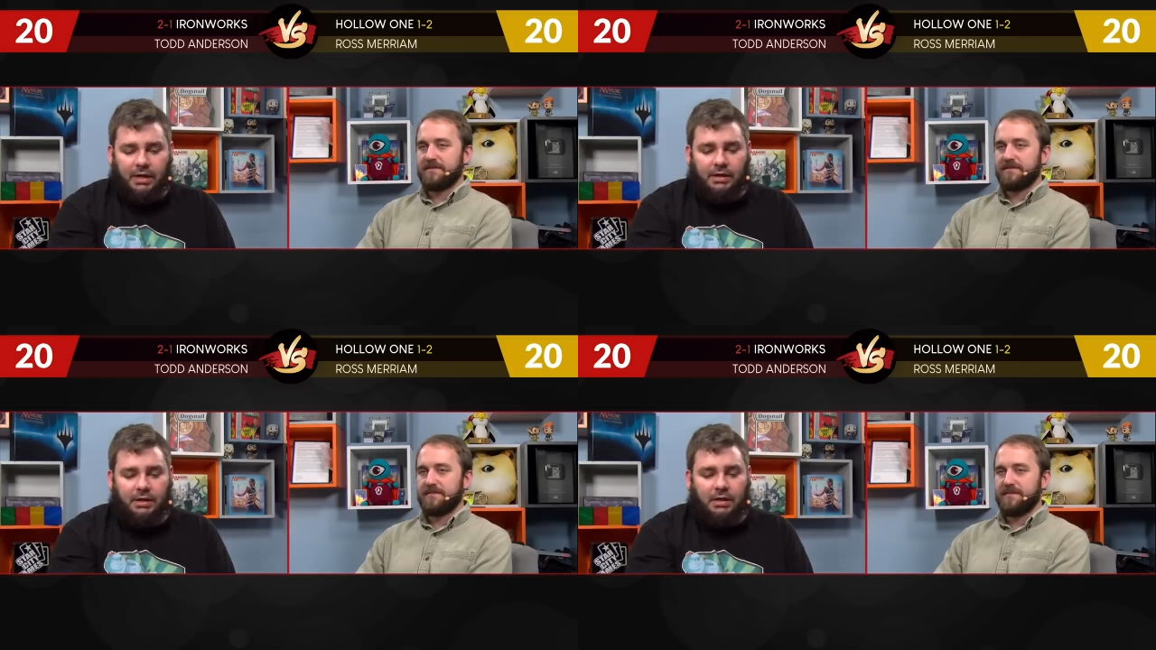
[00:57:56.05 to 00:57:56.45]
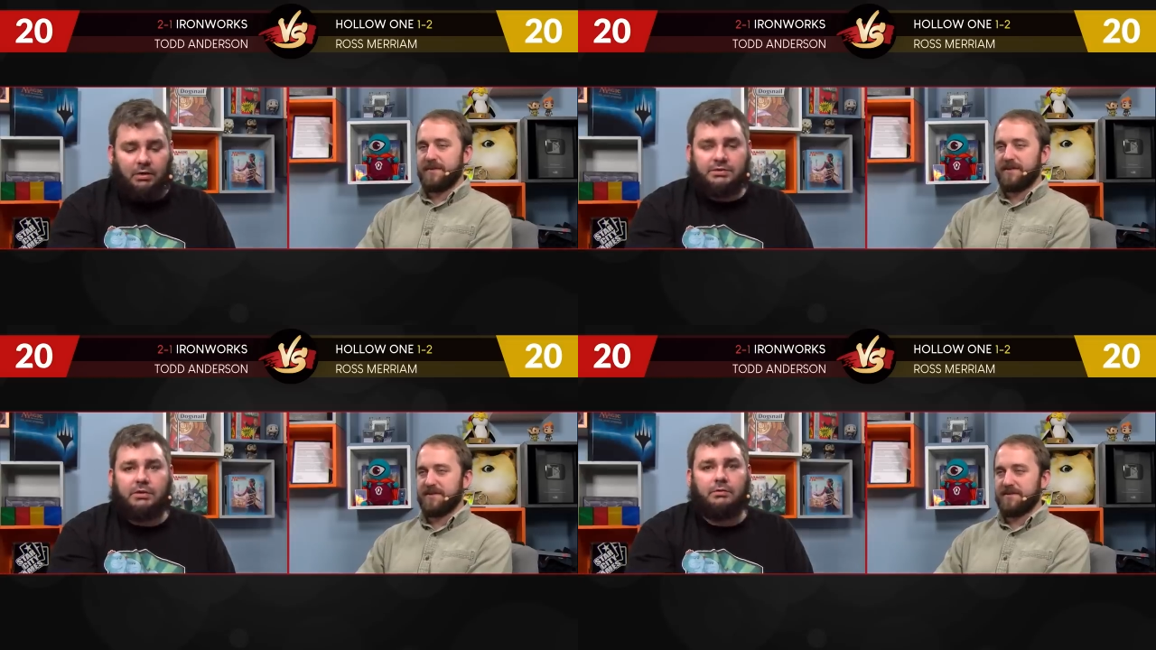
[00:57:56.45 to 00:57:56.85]
Speaker 1: And uh,
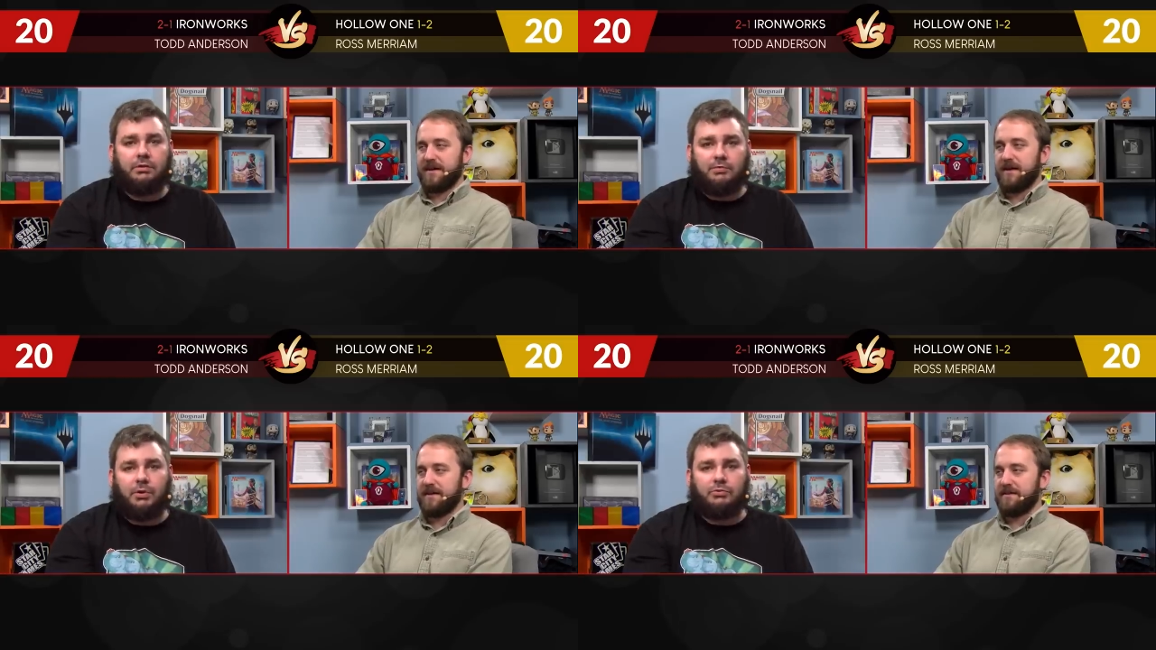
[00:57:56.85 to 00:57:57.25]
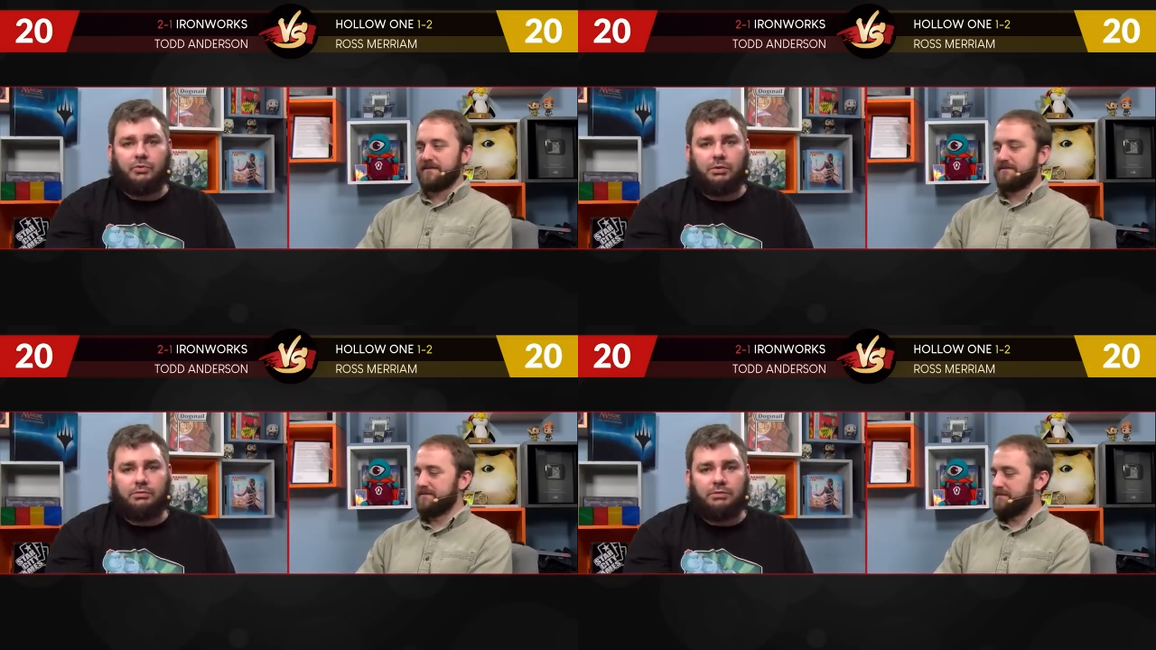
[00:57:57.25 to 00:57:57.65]
also, the Pro
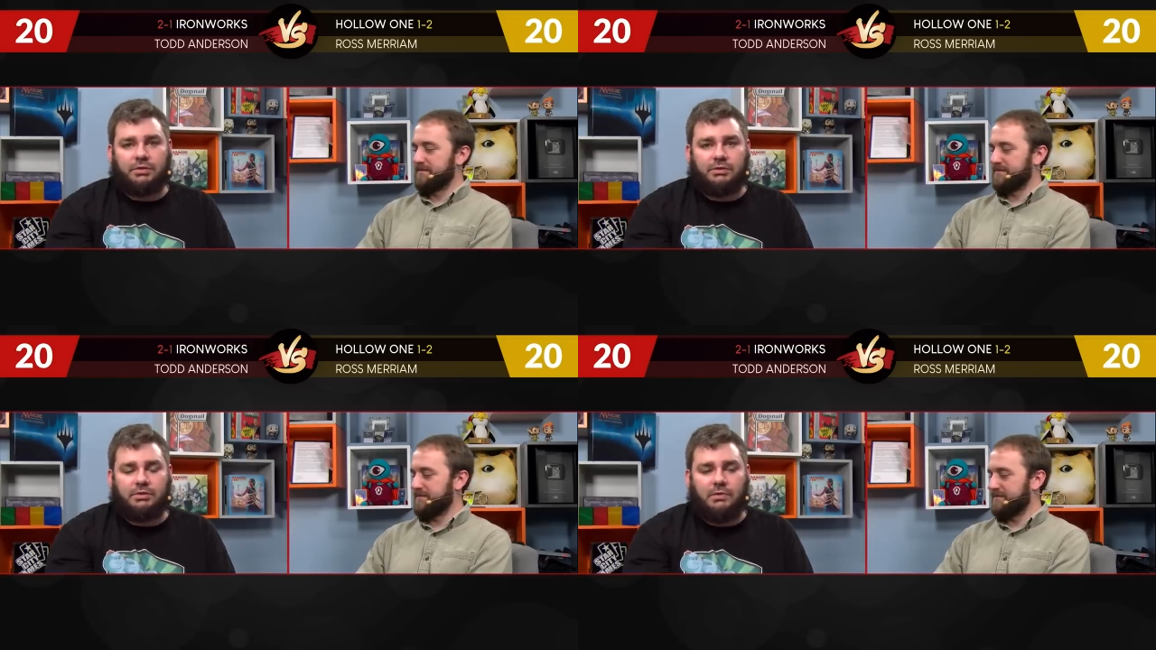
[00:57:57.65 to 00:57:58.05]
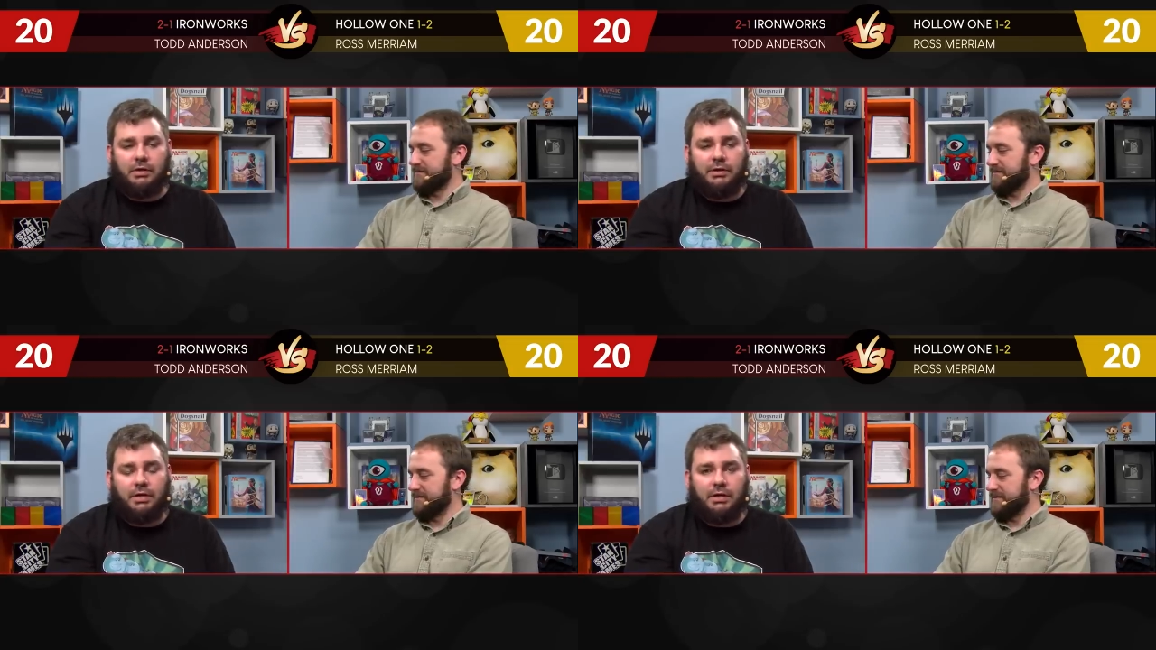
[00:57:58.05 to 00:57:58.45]
Tour starts
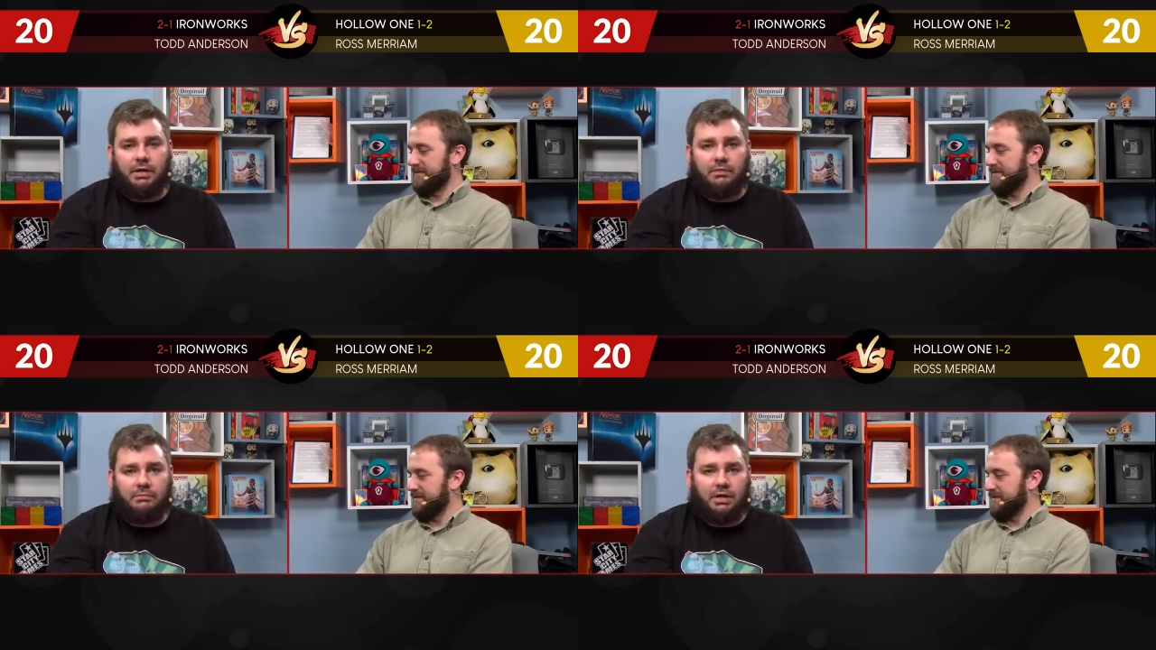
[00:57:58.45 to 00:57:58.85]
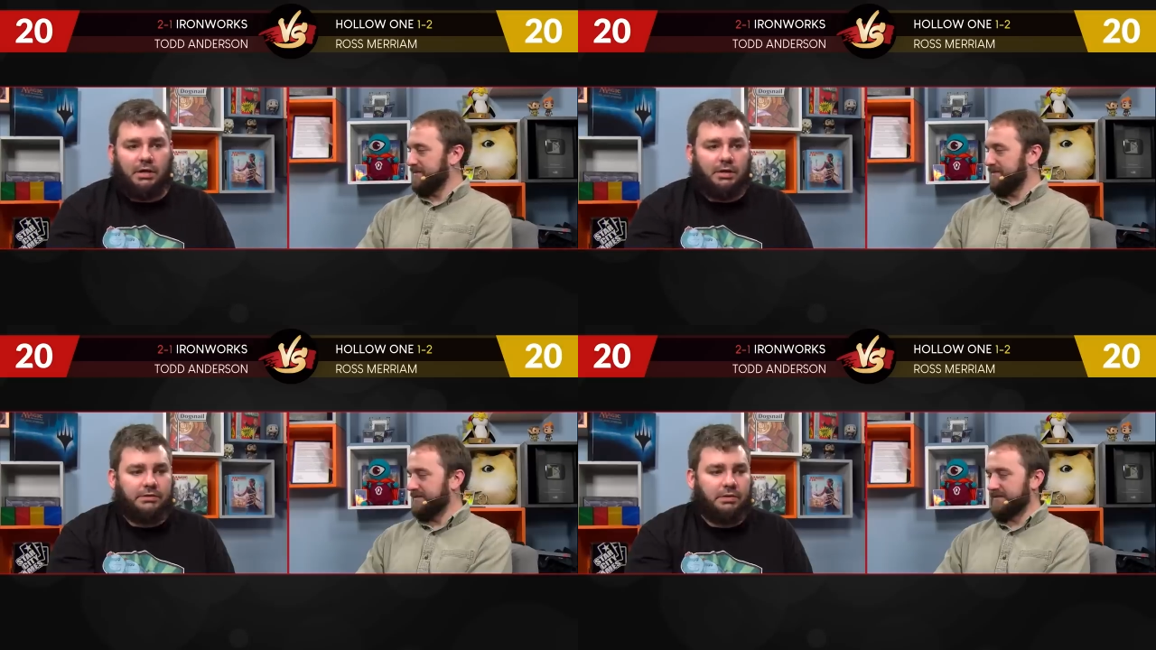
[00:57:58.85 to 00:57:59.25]
tomorrow at 9 a.m.
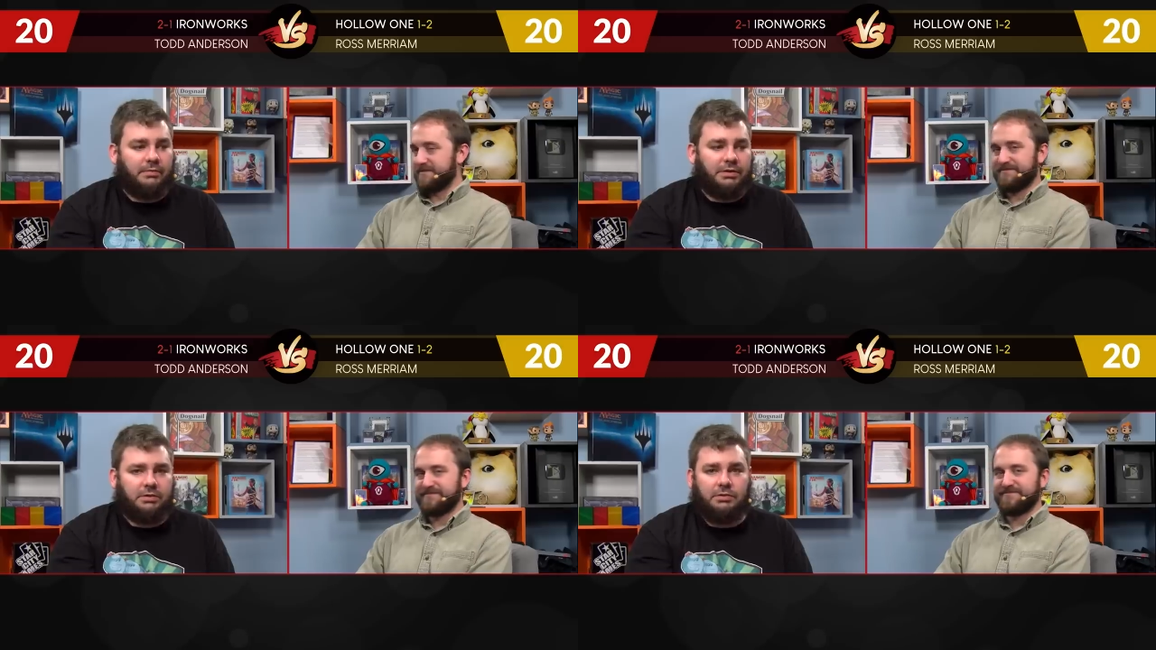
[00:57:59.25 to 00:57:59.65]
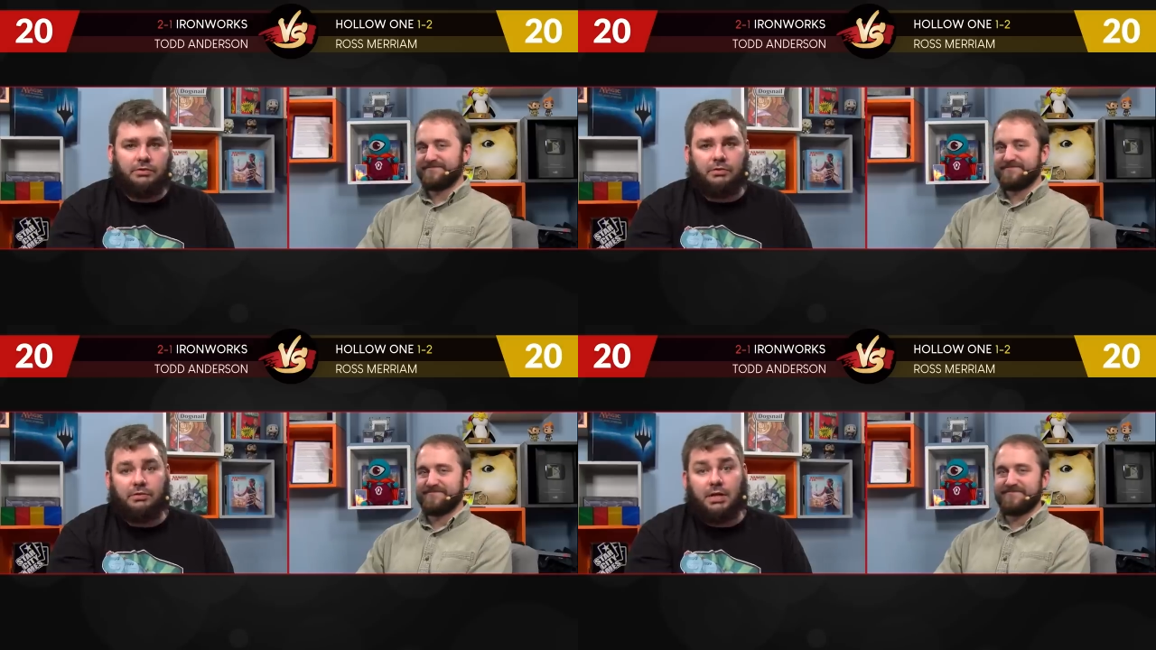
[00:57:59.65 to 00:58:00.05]
Uh, so make sure to
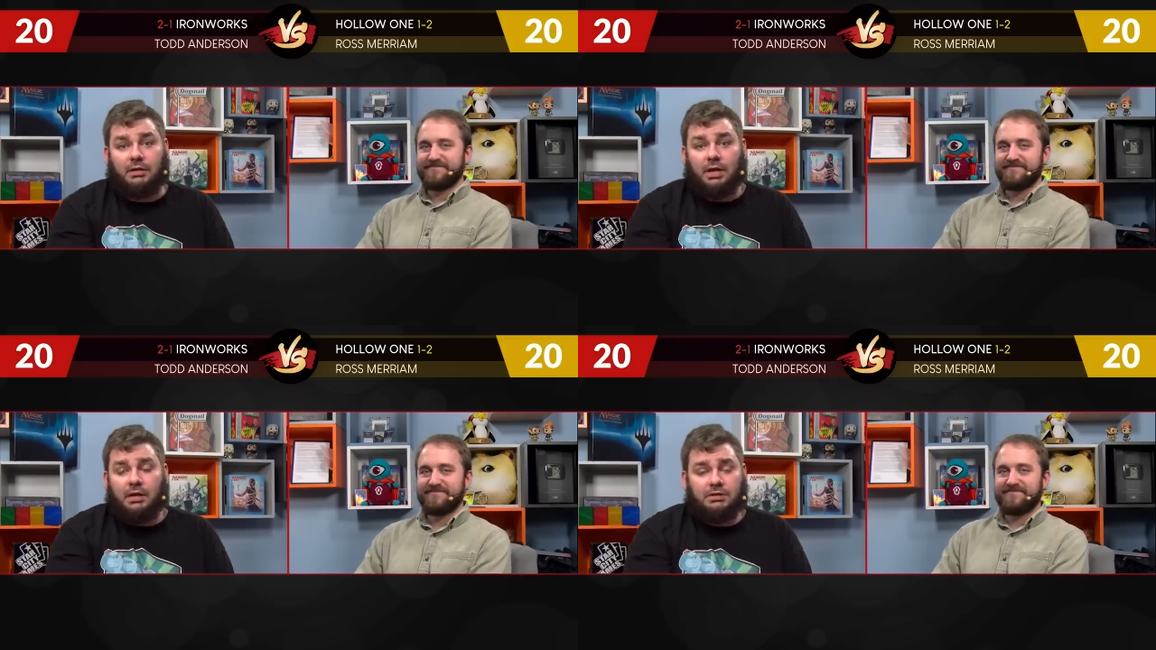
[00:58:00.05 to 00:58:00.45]
tune into that.